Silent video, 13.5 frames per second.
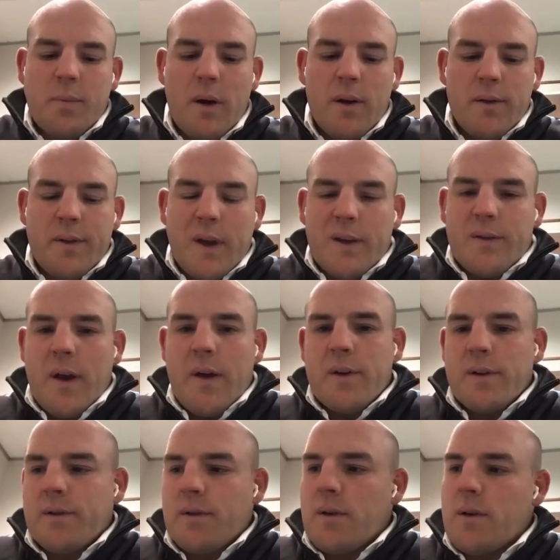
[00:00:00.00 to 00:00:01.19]
Barry, and thanks for having
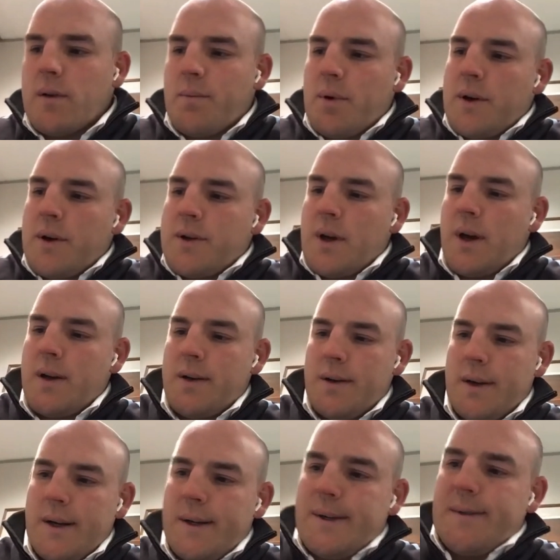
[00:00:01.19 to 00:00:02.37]
us on. I appreciate it.
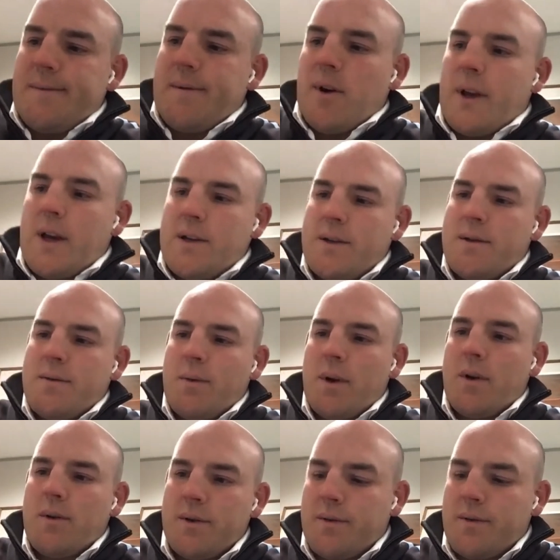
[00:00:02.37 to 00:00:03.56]
I guess when
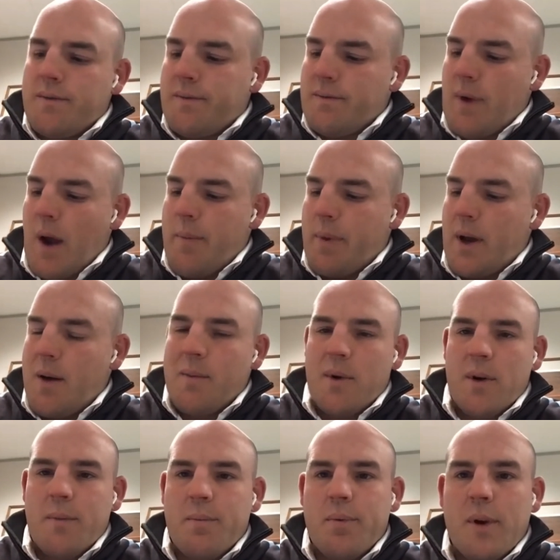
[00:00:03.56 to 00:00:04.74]
I was wrapping up
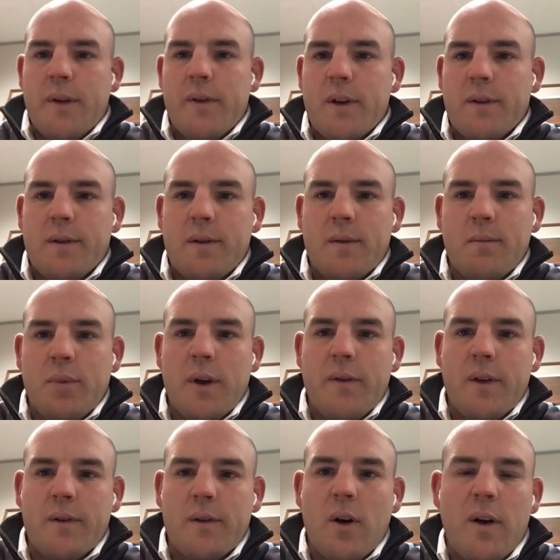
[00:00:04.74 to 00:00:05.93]
my previous
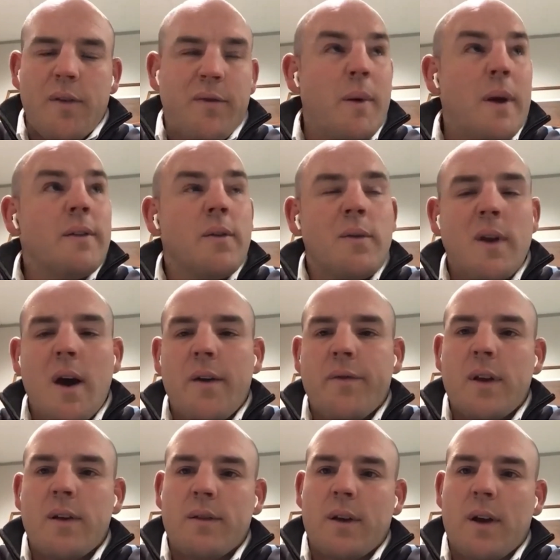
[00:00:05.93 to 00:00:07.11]
life about 2.5
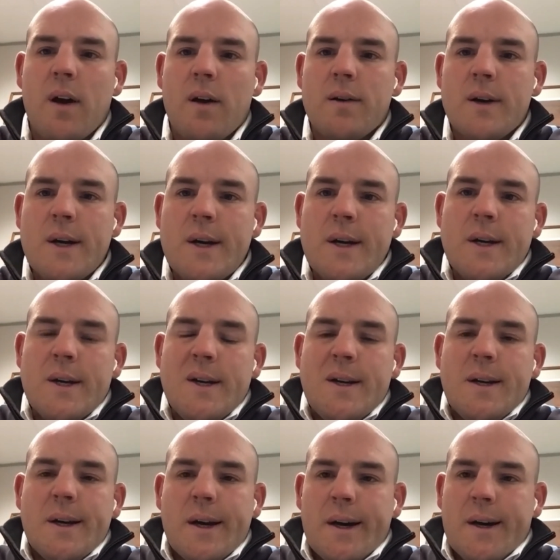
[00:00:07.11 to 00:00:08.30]
years ago,
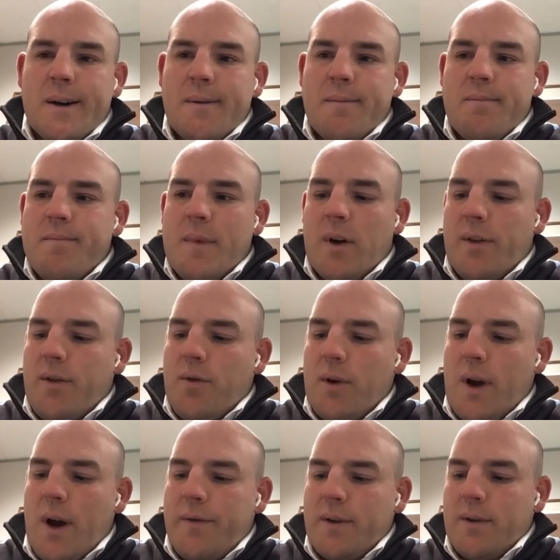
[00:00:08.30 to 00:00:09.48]
I thought
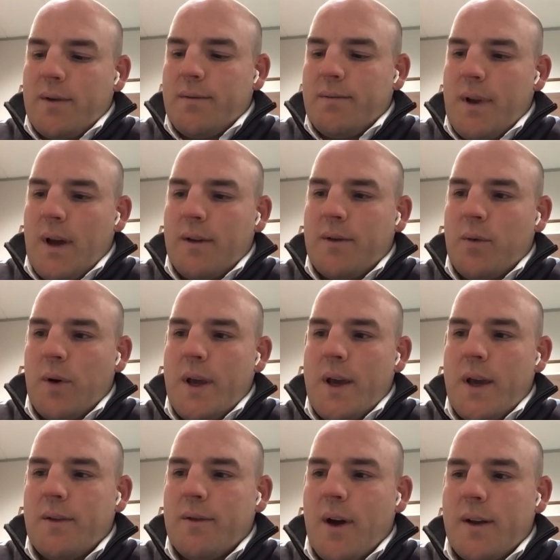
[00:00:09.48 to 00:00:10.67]
after 20
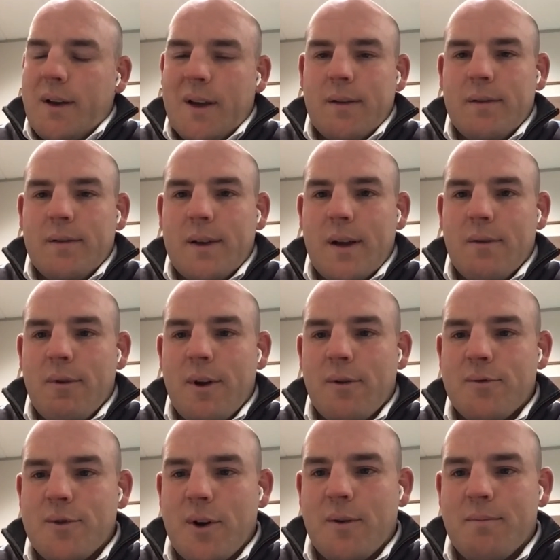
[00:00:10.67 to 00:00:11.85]
years I had to get a real
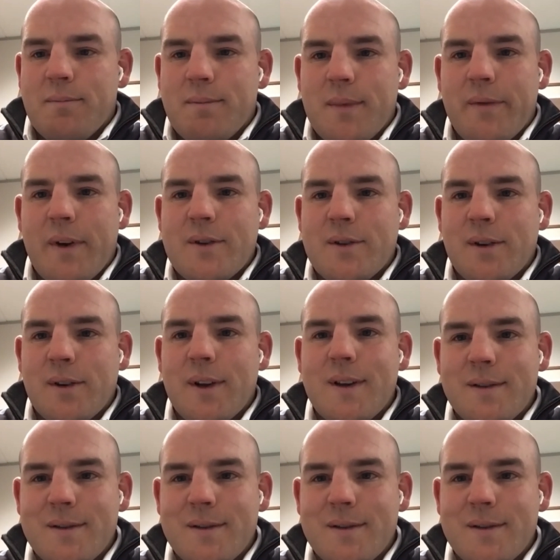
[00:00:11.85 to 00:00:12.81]
job eventually.